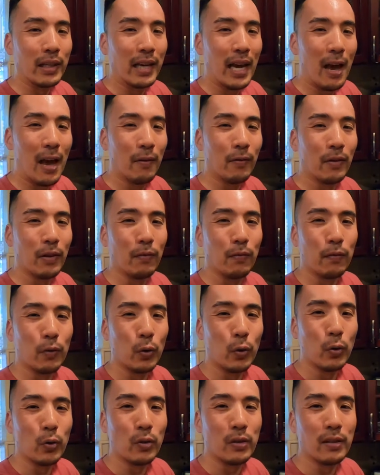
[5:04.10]
heavy
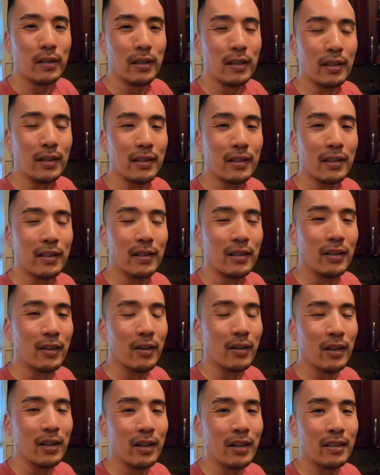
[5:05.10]
foods, and
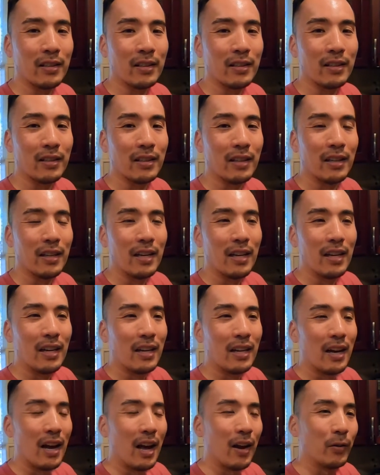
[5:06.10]

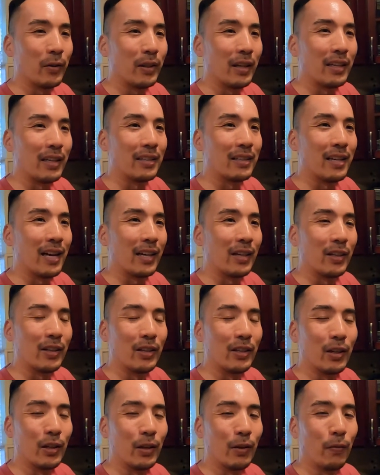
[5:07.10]
I don't think it's that
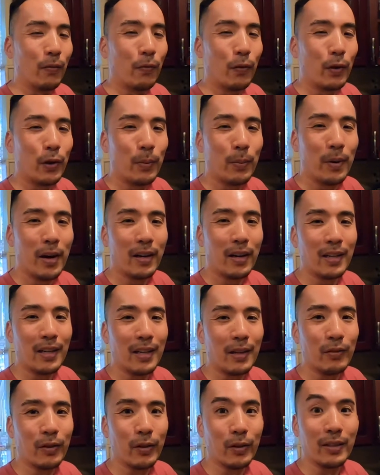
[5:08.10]
good for your body,
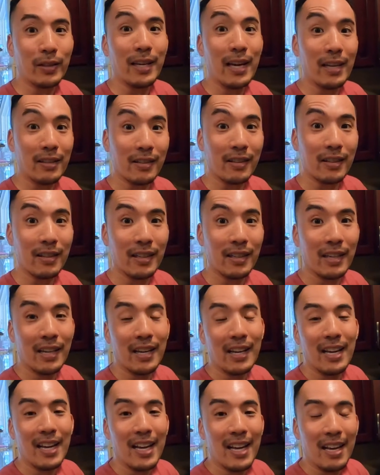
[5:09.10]
even though it tastes good.
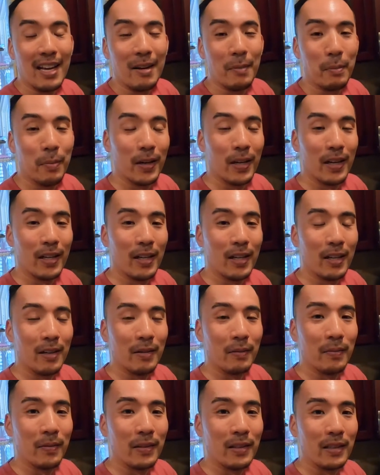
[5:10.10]
But
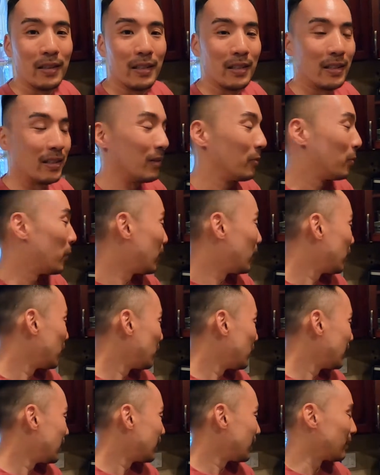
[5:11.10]
this is one of the
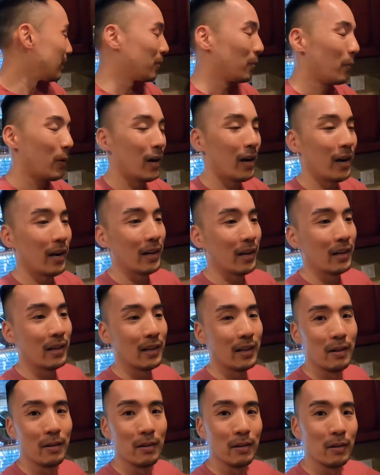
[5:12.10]
reasons why
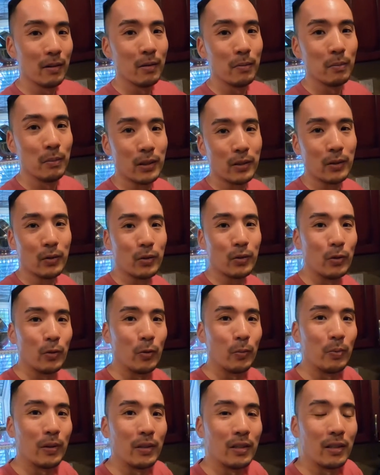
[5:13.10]
miso
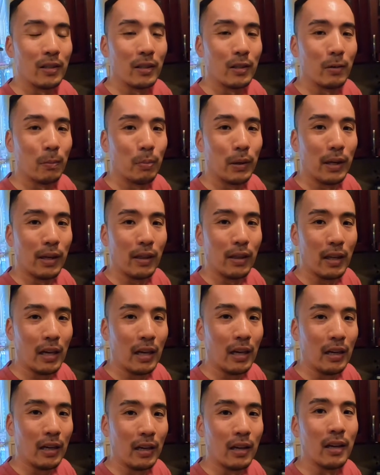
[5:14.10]
soup is such a big
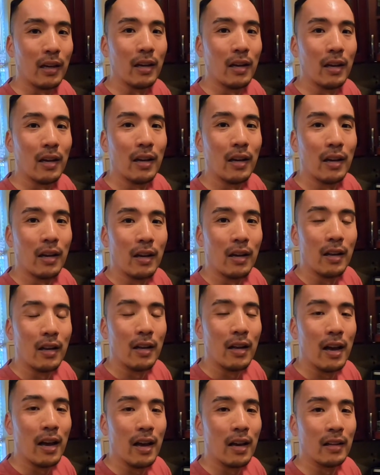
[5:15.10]
thing,
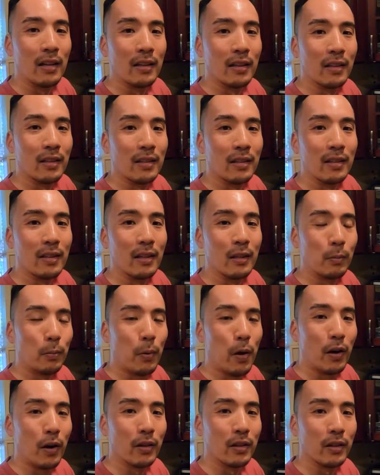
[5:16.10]
and it's
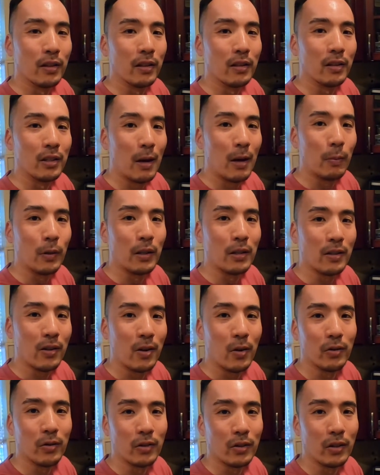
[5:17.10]
part of the Japanese
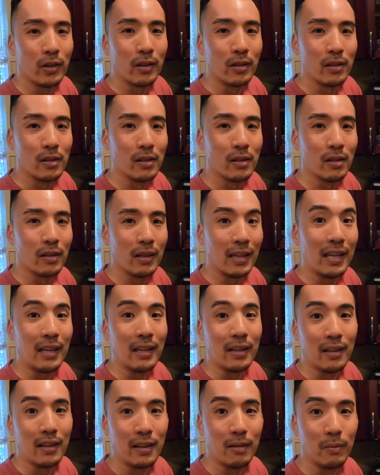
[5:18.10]
culture to
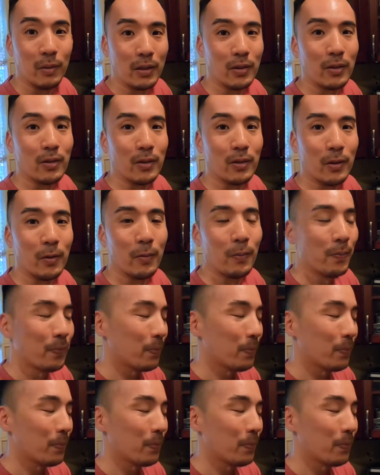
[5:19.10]
eat miso soup.